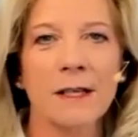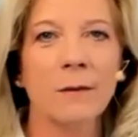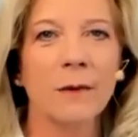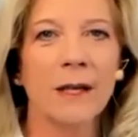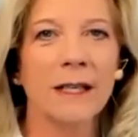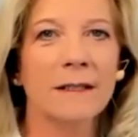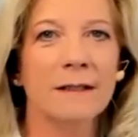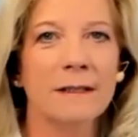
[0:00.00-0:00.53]
that
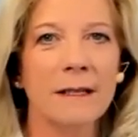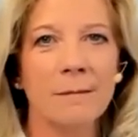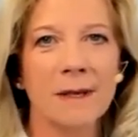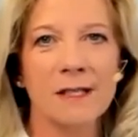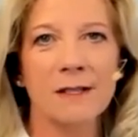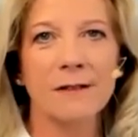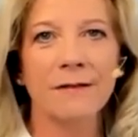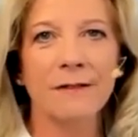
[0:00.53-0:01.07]
we could
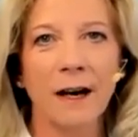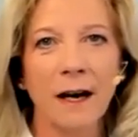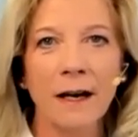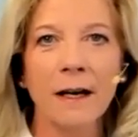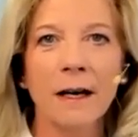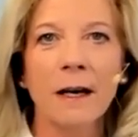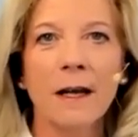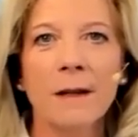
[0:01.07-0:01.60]

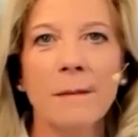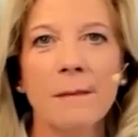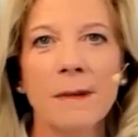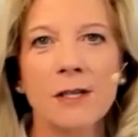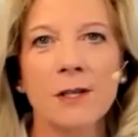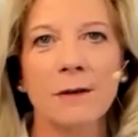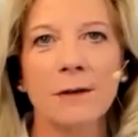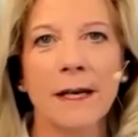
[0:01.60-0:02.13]
demystify the
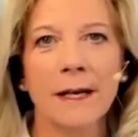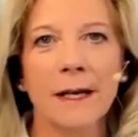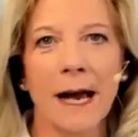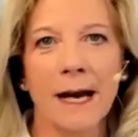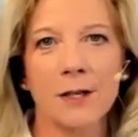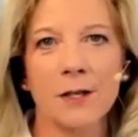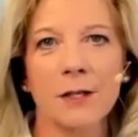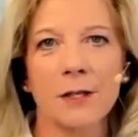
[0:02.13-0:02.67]
mystery and
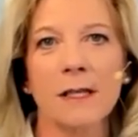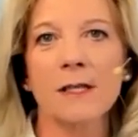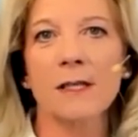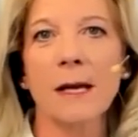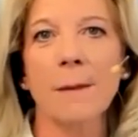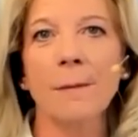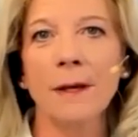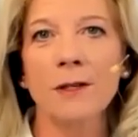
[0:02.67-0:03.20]
actually step